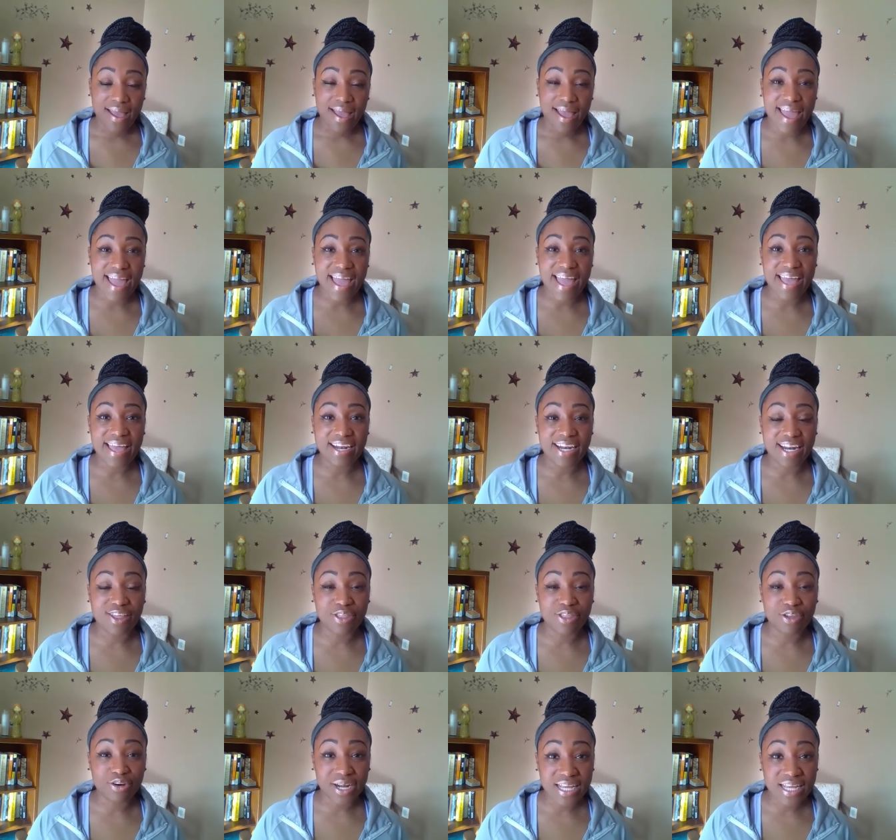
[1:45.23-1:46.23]
And
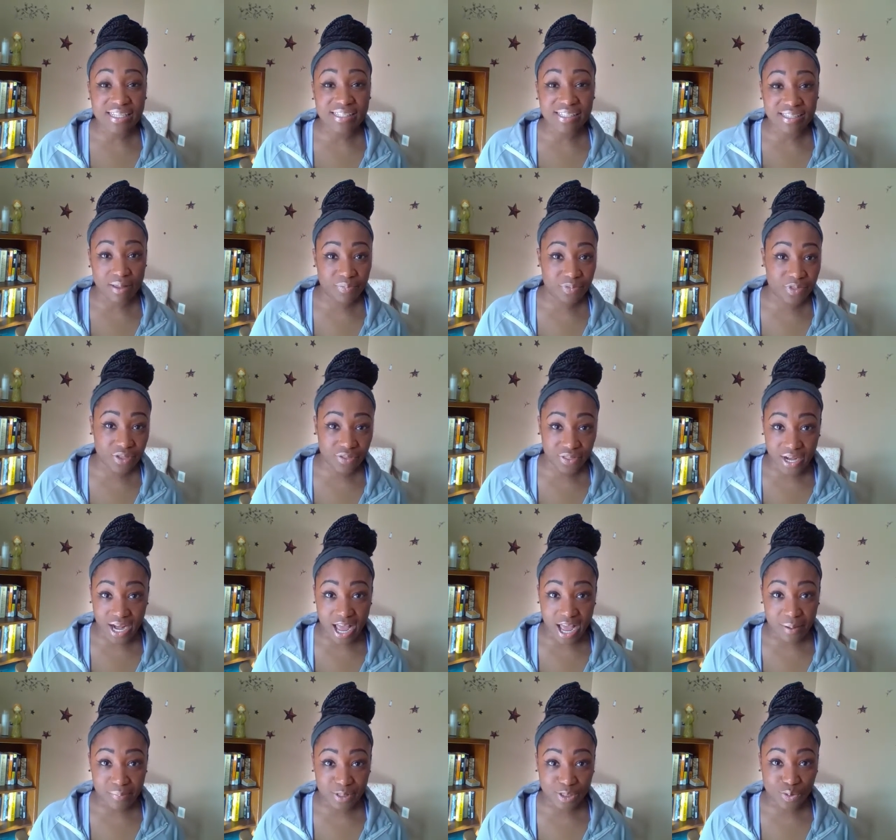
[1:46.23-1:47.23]
there is something that
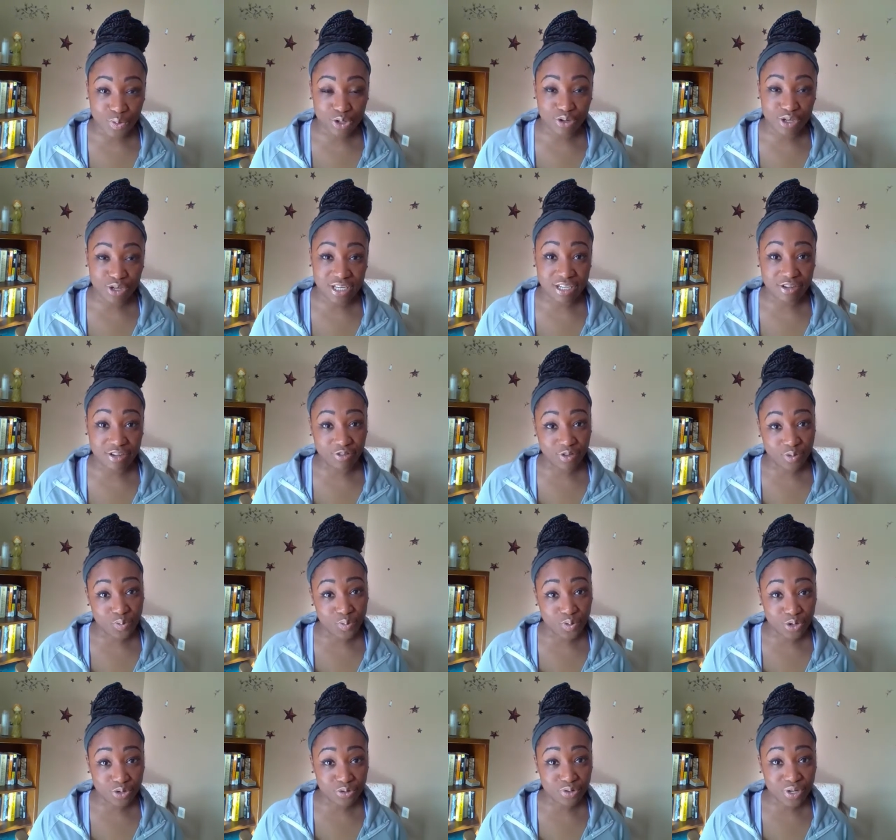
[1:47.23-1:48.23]
happens when you're in a different
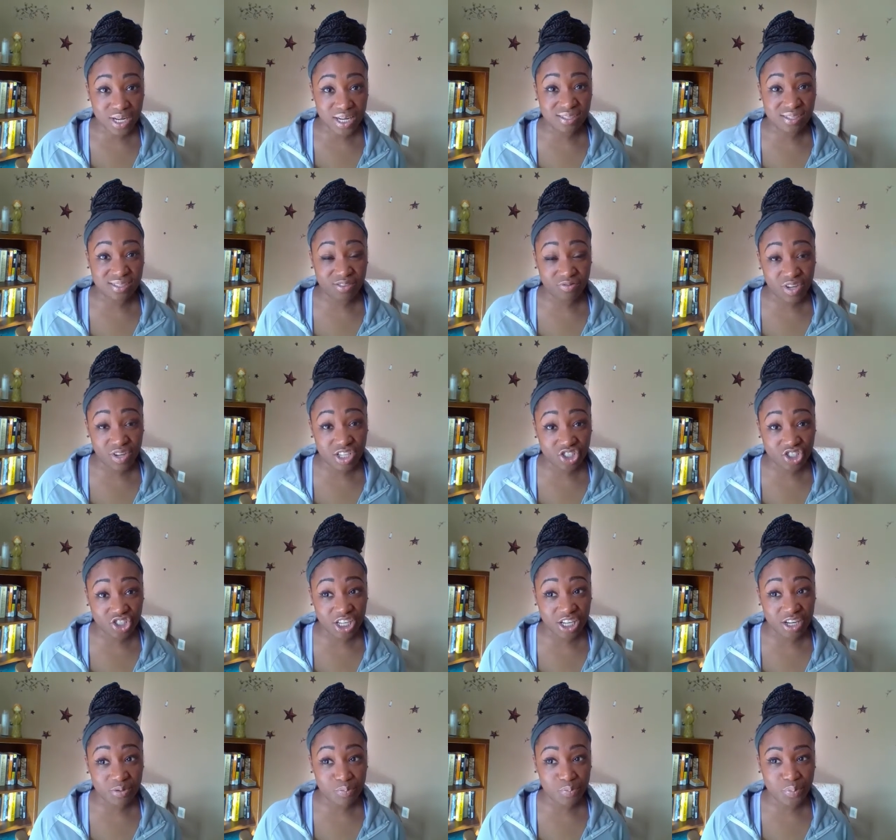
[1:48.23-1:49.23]
world, and it's a
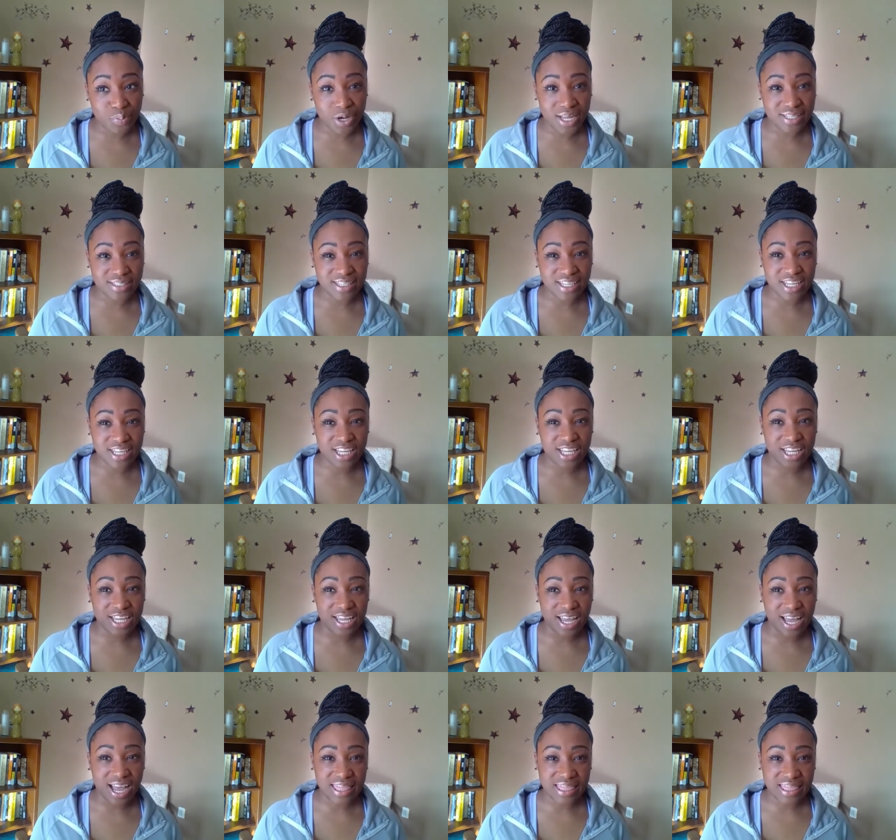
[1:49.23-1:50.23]
vision, but
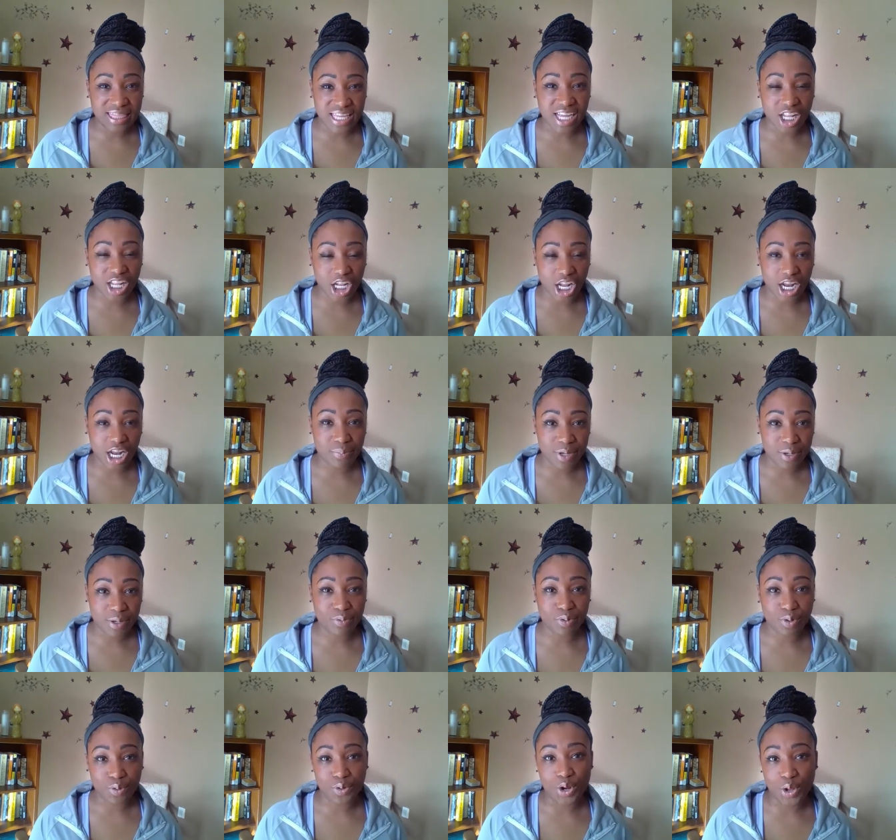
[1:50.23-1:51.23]
I think a lot of people
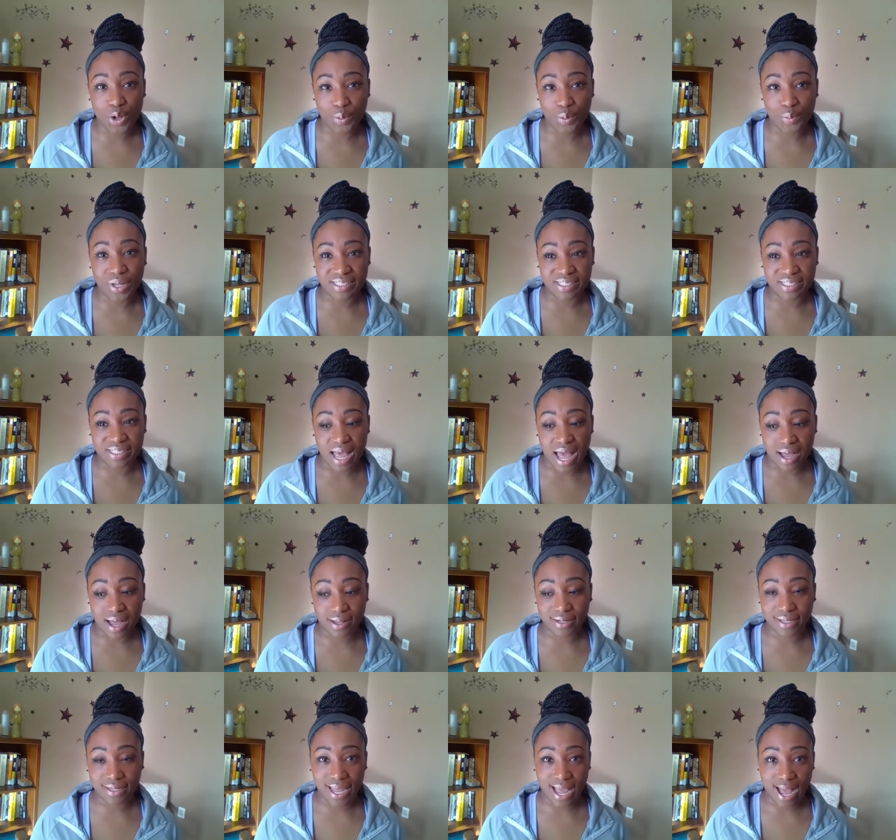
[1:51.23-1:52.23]
don't know
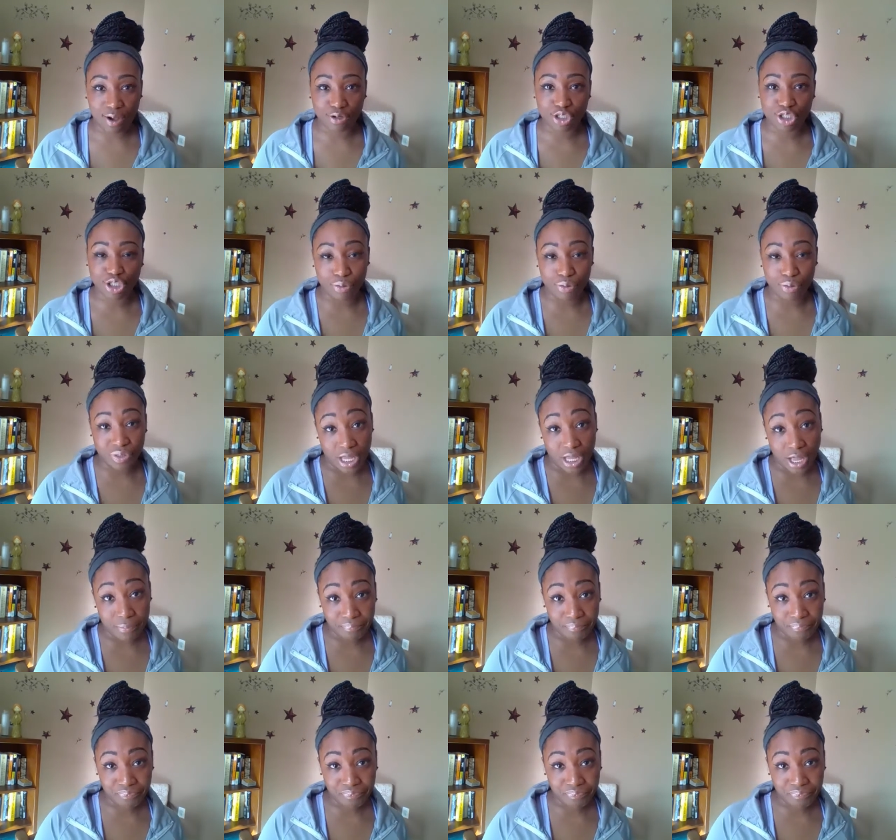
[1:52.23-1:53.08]
exactly how it shows up.